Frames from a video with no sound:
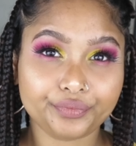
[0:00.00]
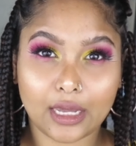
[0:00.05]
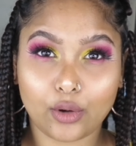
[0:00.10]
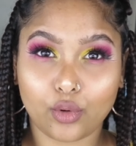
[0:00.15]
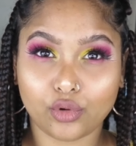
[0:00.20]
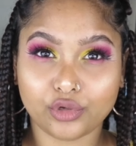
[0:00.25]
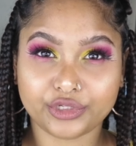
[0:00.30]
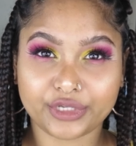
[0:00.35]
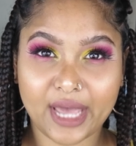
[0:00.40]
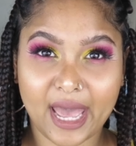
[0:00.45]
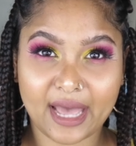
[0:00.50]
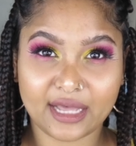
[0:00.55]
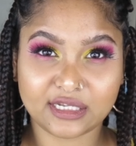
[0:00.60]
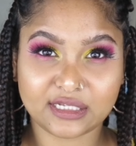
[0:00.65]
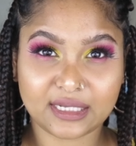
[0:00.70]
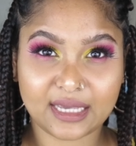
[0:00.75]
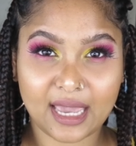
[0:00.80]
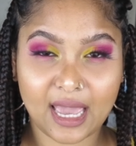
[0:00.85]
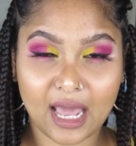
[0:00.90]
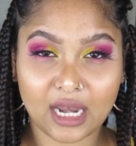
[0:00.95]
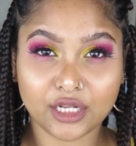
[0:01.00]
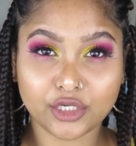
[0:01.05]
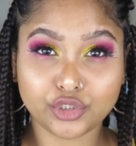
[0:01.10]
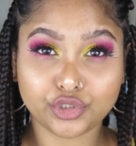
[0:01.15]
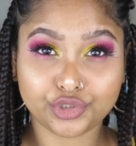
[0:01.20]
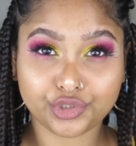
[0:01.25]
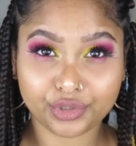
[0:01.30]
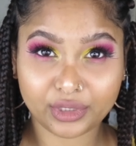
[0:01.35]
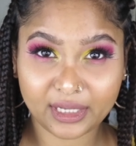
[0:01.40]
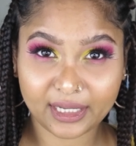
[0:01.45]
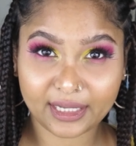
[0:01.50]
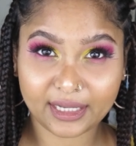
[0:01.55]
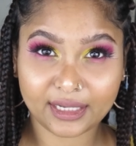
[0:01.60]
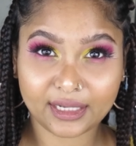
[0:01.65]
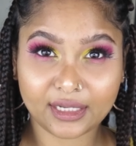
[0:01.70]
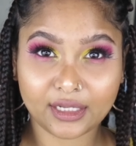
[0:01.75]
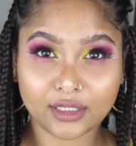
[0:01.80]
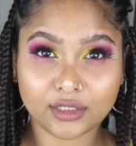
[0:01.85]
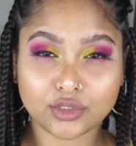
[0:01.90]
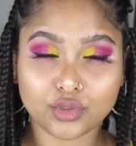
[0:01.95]
It also has calendula in
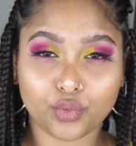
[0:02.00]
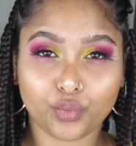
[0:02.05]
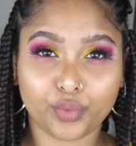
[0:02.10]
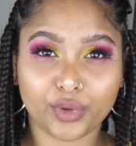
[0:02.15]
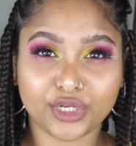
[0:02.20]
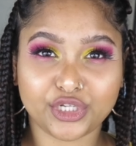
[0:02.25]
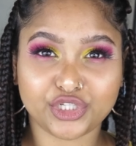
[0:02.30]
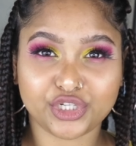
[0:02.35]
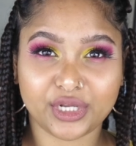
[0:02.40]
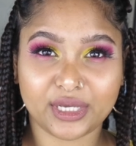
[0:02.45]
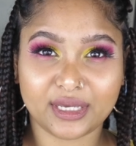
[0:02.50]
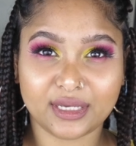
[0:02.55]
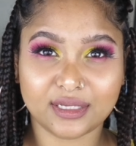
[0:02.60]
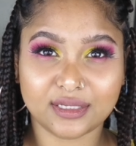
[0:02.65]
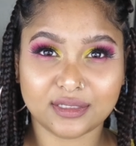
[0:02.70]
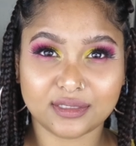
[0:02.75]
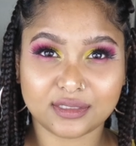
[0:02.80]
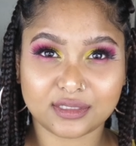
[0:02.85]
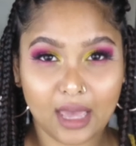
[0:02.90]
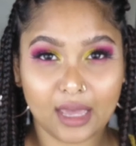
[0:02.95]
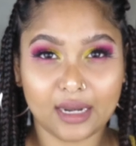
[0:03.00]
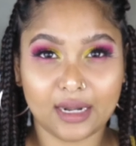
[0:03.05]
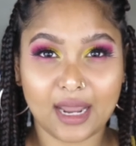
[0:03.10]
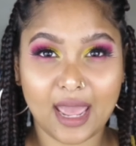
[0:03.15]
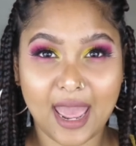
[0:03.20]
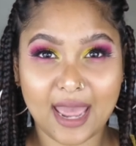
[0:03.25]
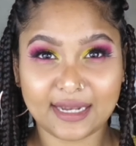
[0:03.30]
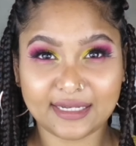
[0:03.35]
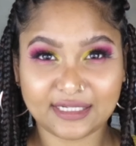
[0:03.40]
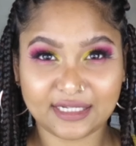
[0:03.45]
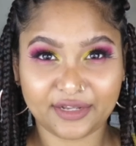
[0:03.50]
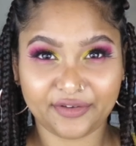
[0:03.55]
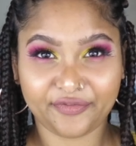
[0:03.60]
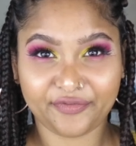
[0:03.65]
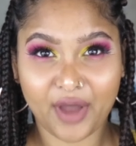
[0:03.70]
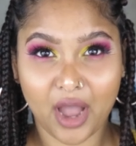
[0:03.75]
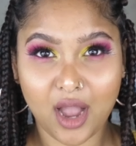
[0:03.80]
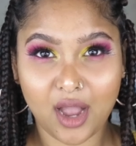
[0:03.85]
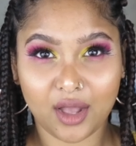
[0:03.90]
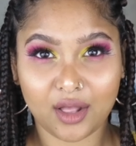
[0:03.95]
it which is an
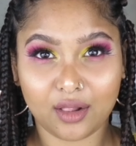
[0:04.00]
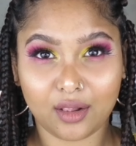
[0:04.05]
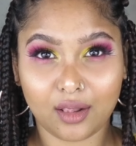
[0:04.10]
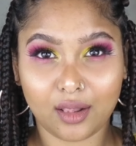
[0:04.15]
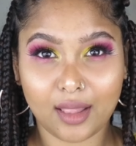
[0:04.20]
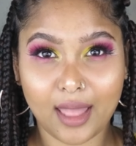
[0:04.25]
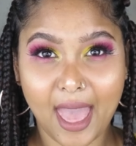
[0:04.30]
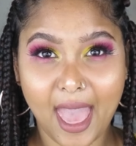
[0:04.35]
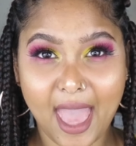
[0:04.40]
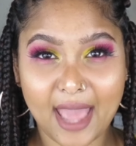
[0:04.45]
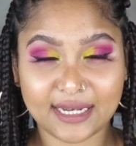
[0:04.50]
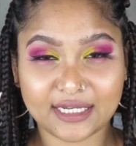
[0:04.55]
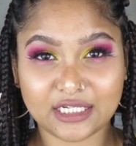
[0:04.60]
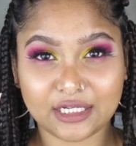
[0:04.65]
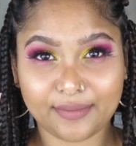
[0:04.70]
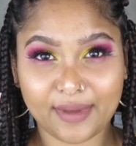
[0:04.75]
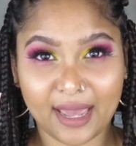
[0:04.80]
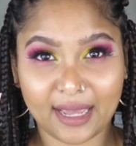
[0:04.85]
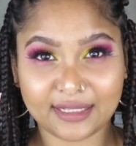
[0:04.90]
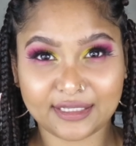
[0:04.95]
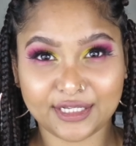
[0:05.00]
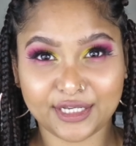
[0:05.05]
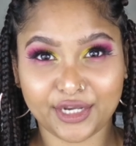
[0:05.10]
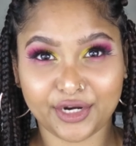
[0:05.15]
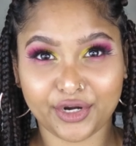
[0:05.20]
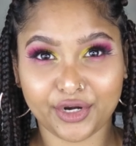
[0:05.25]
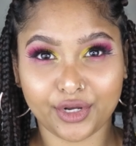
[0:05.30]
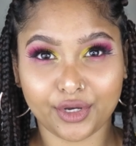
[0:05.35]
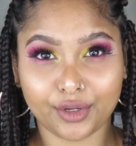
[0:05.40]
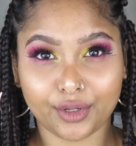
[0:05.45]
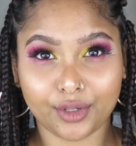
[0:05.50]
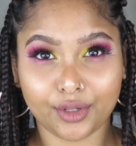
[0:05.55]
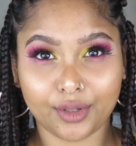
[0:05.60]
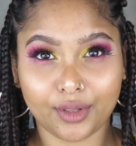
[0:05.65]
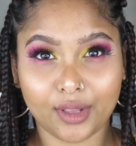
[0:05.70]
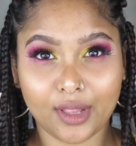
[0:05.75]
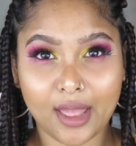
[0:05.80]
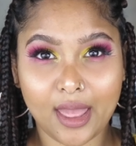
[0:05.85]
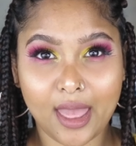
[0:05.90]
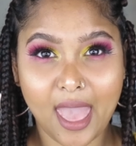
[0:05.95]
antifungal,
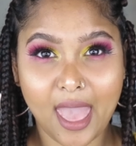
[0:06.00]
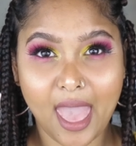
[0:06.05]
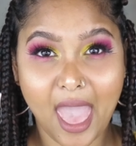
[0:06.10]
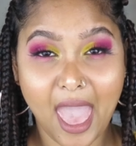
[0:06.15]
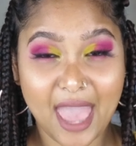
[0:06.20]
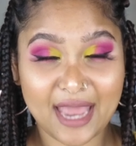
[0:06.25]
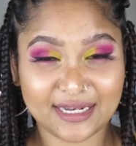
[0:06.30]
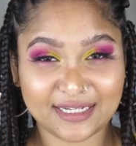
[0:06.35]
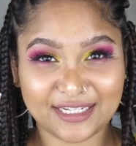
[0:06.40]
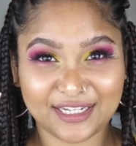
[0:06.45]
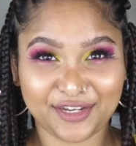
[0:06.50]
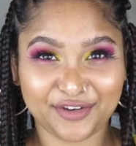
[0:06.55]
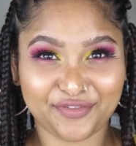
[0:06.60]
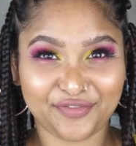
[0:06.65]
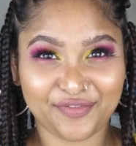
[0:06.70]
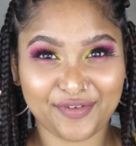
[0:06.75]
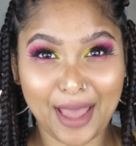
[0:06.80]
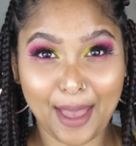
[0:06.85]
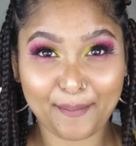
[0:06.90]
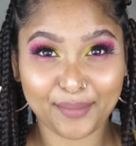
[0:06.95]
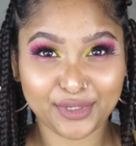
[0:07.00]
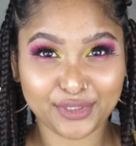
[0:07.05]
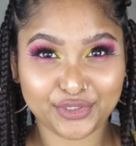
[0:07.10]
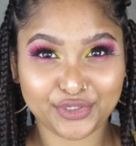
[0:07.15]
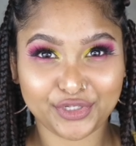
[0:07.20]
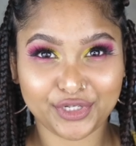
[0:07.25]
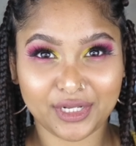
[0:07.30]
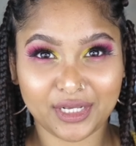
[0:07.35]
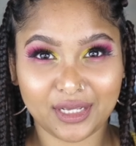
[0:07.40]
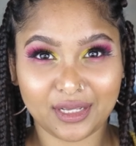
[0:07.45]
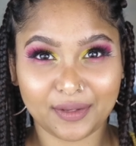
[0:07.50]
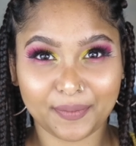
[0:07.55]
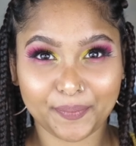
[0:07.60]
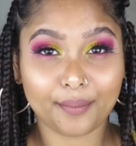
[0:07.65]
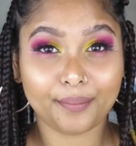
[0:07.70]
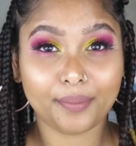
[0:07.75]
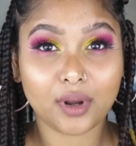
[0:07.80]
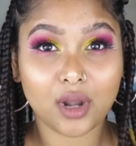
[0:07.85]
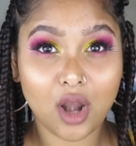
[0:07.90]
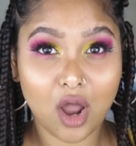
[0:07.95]
antibacterial, anti-inflammatory
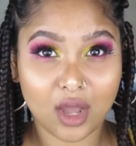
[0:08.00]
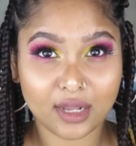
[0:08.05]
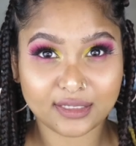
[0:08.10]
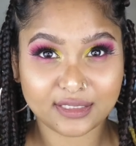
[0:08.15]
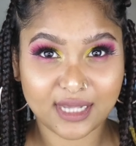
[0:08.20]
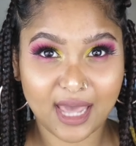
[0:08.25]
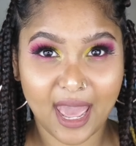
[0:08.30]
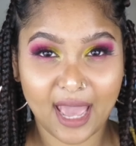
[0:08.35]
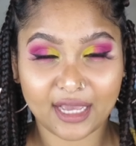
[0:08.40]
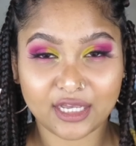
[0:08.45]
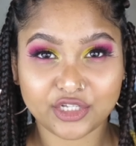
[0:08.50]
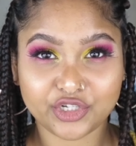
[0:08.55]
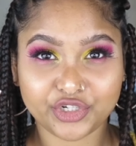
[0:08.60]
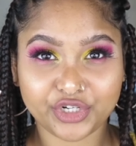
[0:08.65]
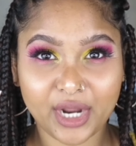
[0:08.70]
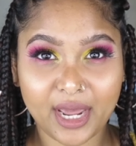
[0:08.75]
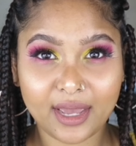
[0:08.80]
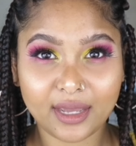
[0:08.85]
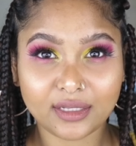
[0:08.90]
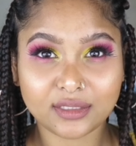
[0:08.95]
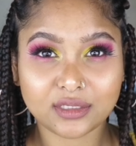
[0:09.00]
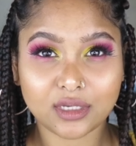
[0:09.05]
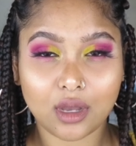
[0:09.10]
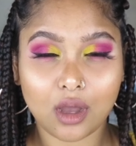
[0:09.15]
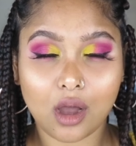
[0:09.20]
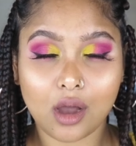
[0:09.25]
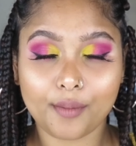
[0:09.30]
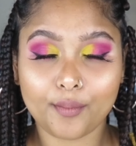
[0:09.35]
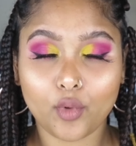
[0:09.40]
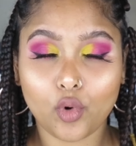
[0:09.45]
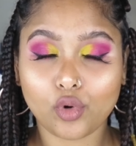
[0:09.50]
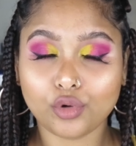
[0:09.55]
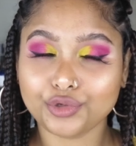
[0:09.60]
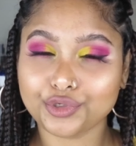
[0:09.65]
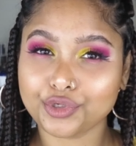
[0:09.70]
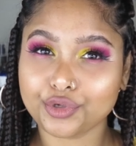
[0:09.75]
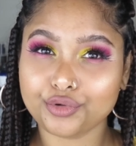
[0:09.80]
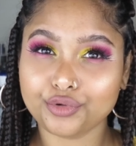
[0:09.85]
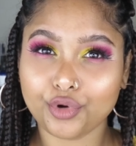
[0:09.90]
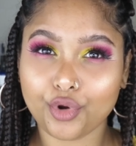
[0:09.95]
plant extract um,
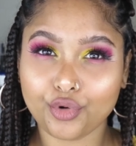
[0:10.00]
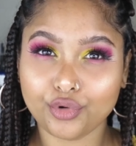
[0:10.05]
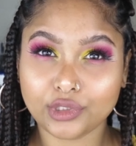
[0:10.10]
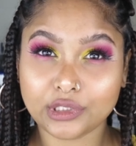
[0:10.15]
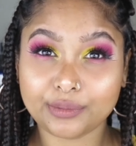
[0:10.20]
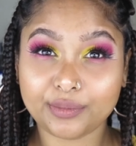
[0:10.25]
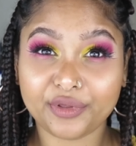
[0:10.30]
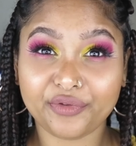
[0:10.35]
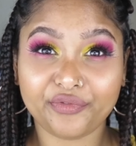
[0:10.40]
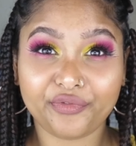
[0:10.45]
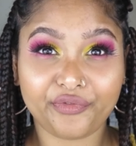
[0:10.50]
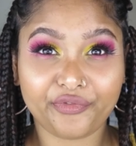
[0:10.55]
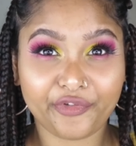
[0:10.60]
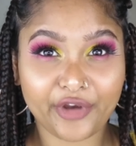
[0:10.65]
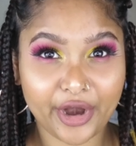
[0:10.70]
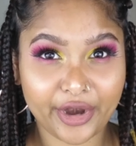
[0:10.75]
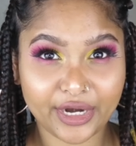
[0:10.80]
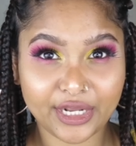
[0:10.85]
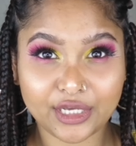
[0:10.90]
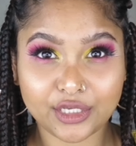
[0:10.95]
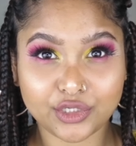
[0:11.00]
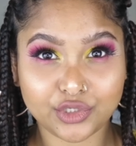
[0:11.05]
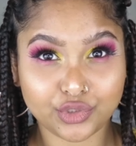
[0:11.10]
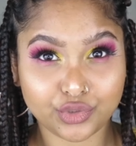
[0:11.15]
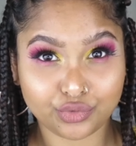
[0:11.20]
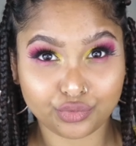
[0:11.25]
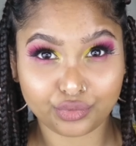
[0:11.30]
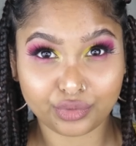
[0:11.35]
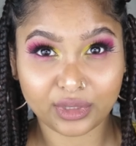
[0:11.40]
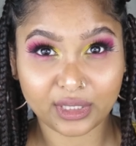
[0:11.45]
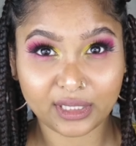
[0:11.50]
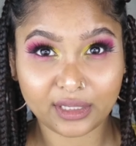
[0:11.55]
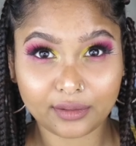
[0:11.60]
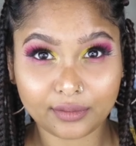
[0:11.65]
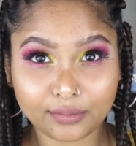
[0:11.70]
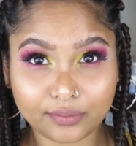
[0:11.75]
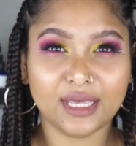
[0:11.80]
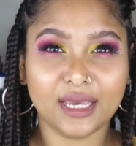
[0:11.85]
also known to be very soothing.